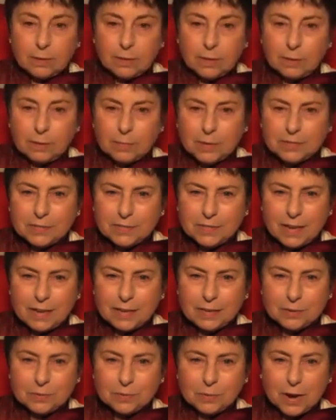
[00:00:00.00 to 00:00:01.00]
am I
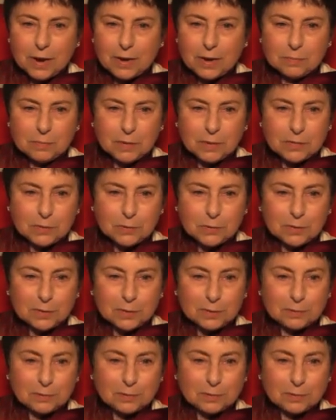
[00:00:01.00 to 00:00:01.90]
saying it right? Am I doing it